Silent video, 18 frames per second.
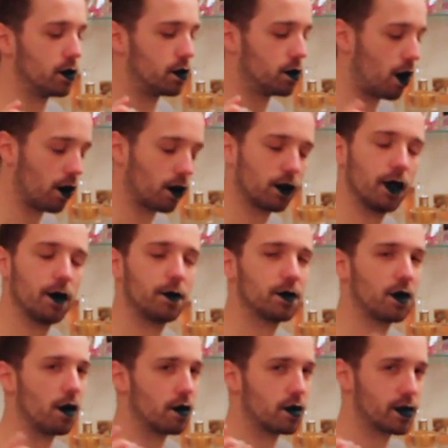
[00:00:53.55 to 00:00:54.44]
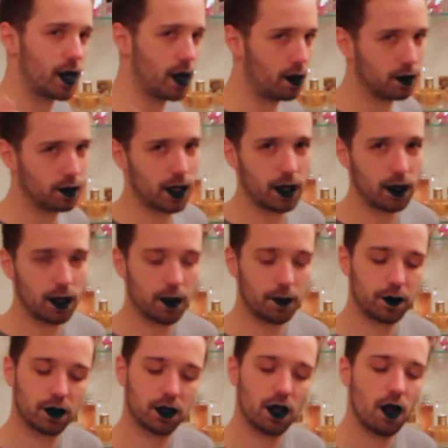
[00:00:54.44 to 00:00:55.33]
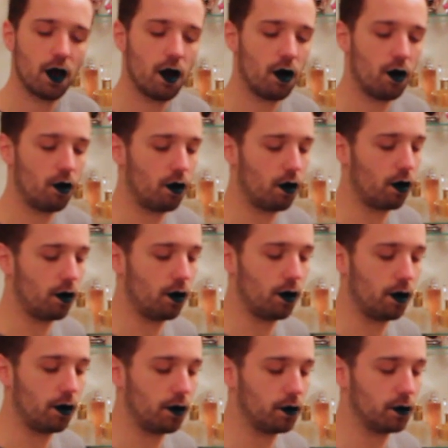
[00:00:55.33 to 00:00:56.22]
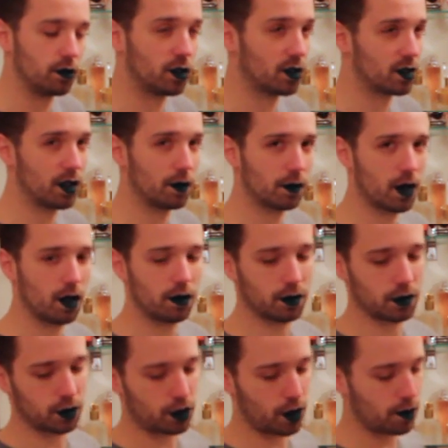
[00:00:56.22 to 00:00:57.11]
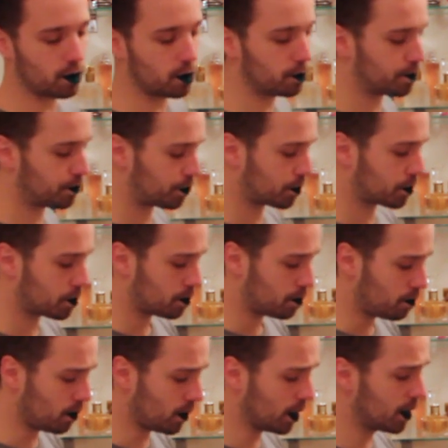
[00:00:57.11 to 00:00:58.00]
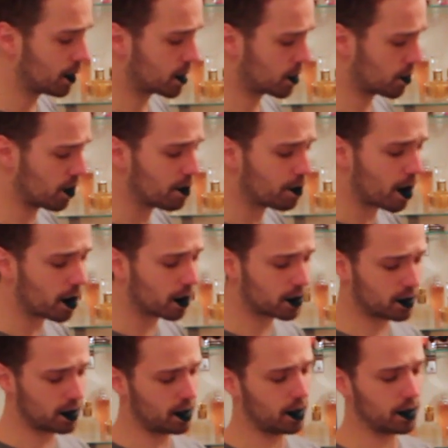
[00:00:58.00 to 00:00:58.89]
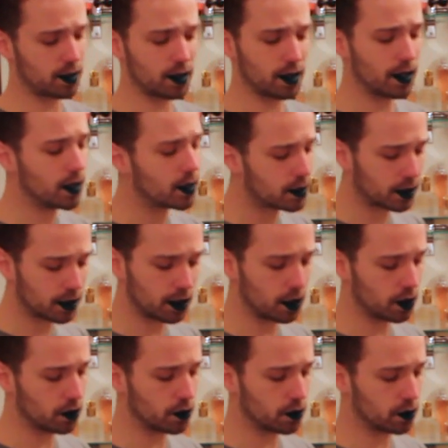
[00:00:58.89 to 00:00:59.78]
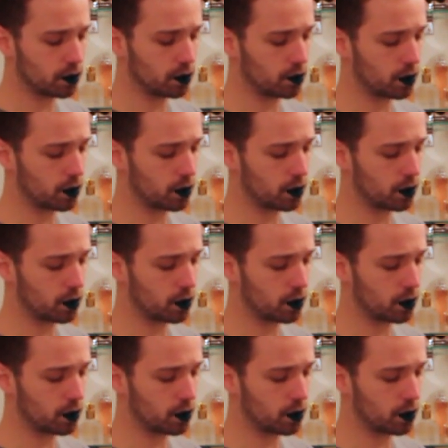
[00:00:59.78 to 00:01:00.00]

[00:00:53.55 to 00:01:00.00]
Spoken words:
dark lips or stay all day lips or just lip colors in general. It's $3 and it's easy to use.